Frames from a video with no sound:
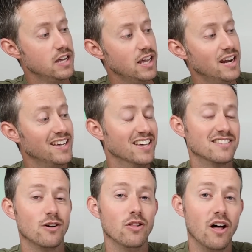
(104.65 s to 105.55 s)
yet it
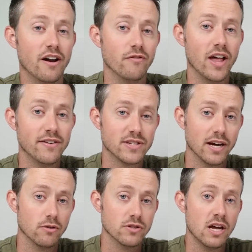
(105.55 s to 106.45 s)
gets a lot of life
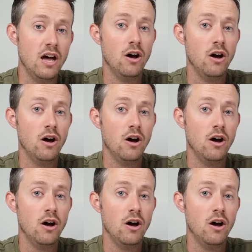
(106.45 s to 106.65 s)
cycles.